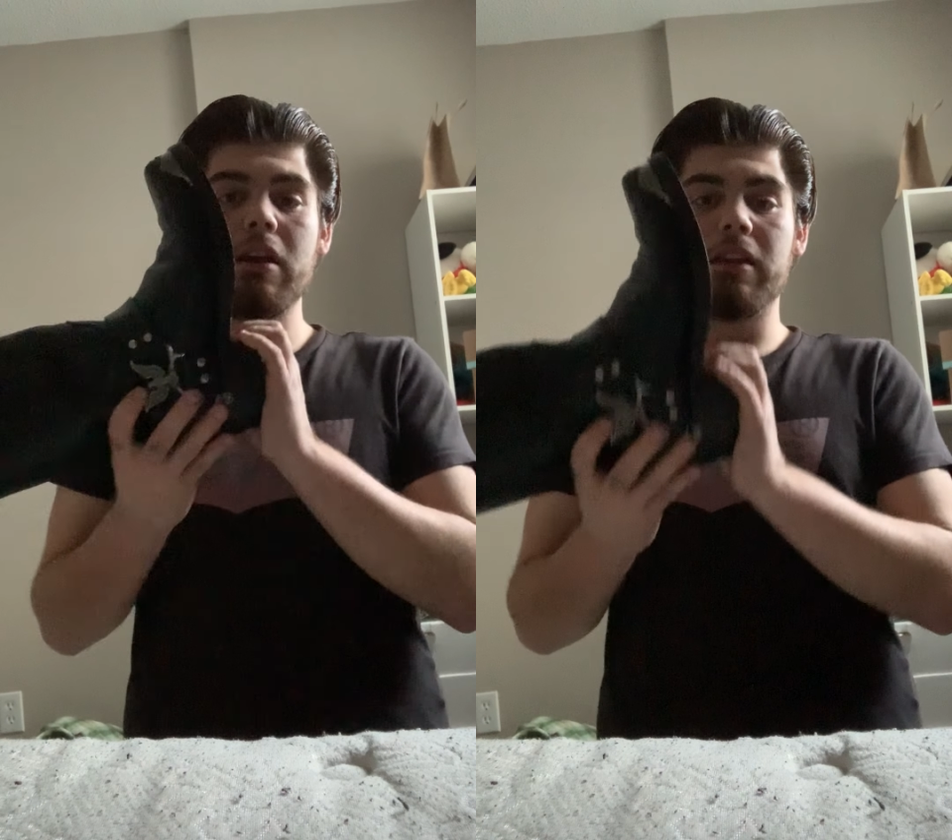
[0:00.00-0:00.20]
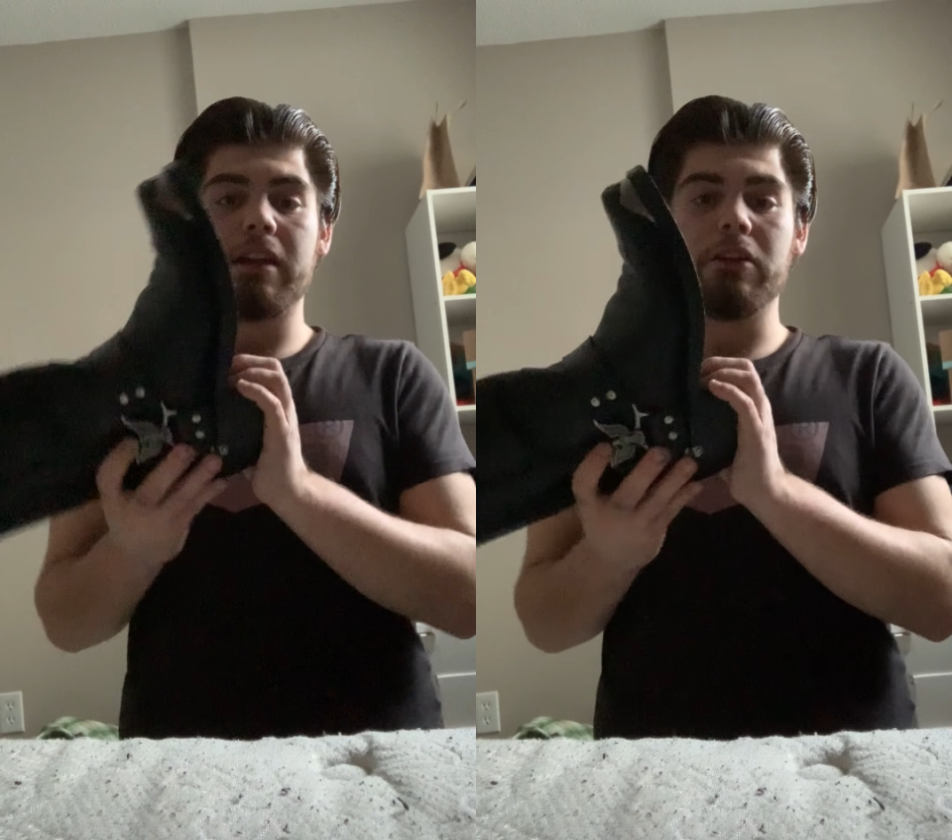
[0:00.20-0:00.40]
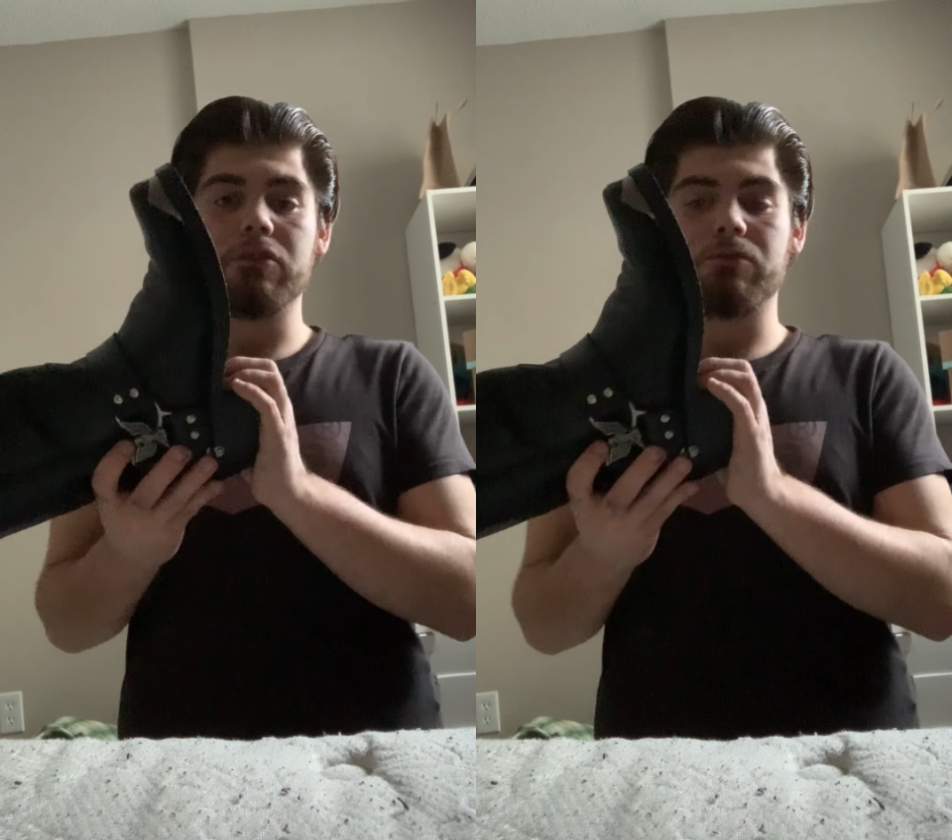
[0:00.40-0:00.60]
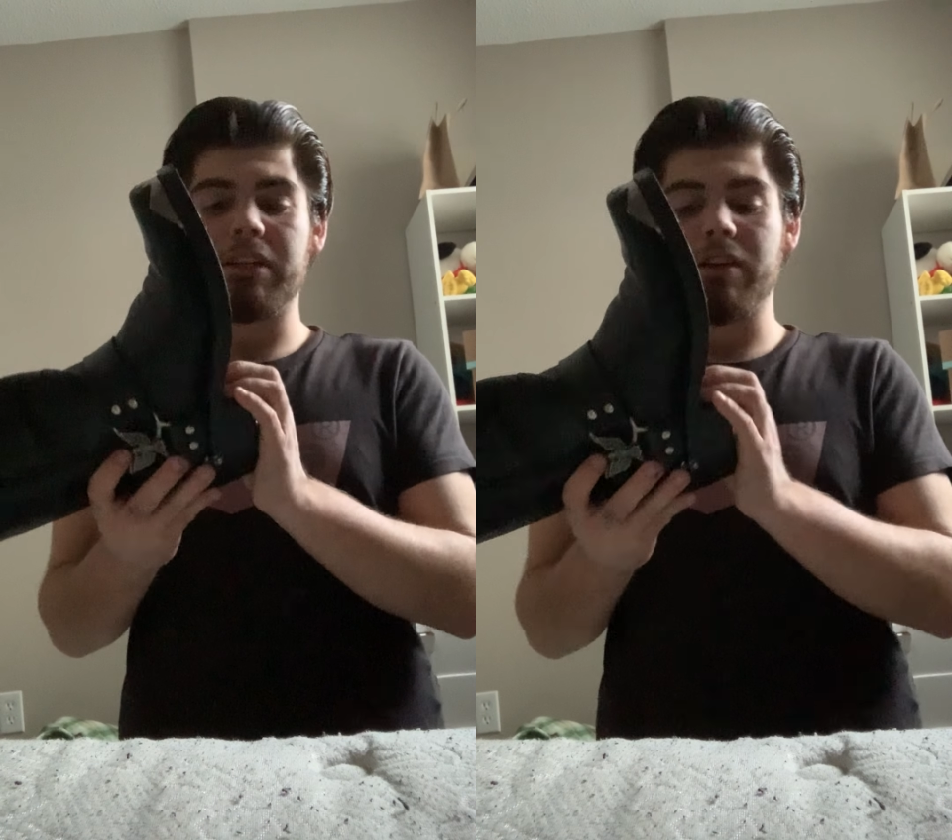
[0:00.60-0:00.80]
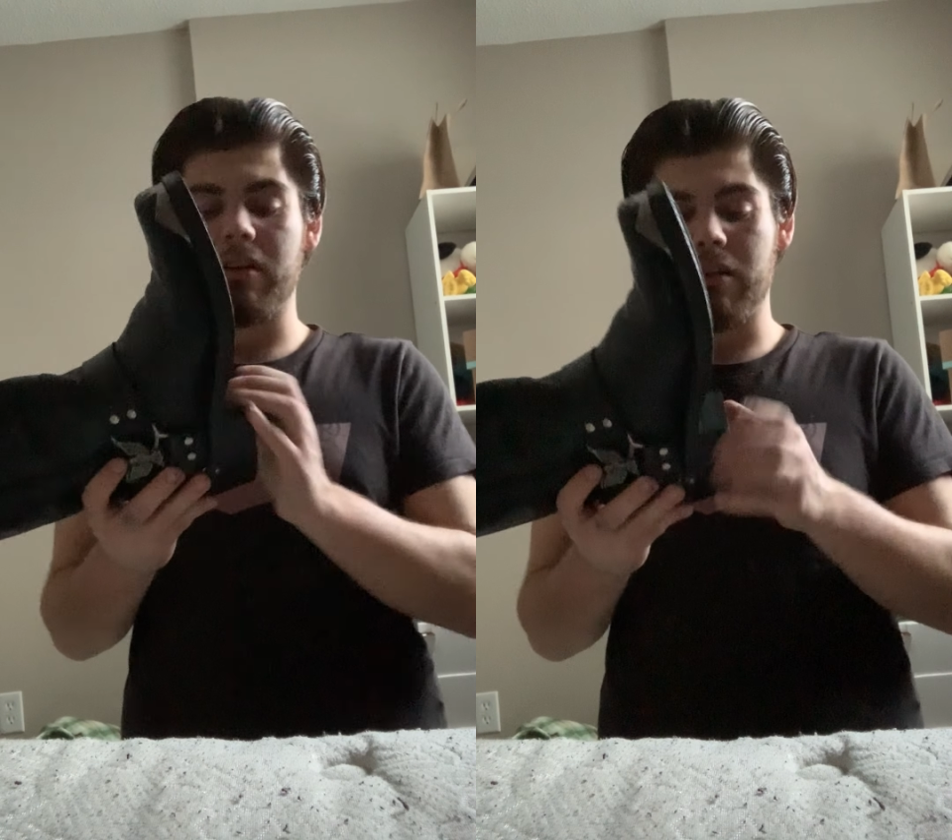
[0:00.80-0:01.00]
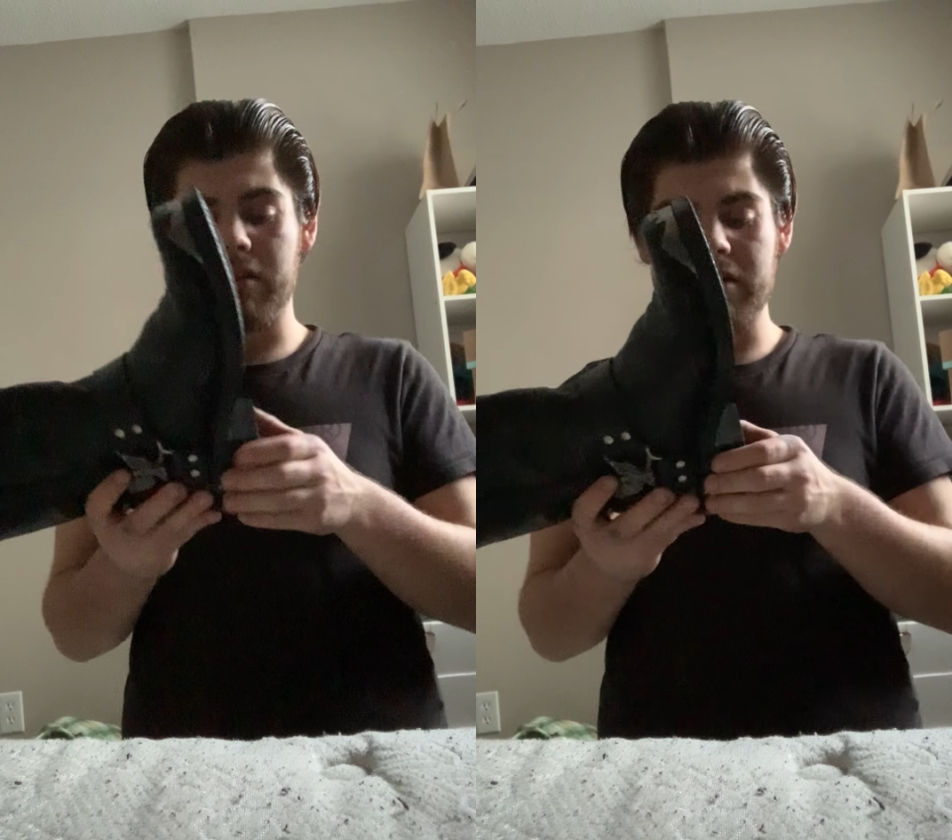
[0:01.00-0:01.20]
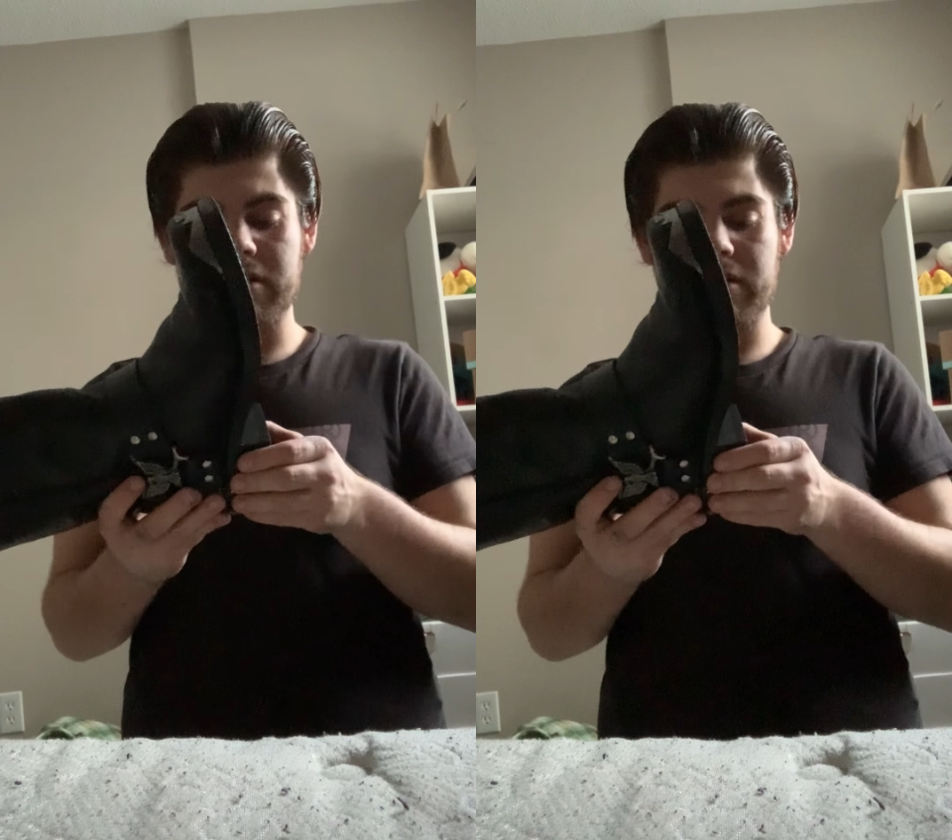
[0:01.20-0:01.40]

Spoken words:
heels redone on these.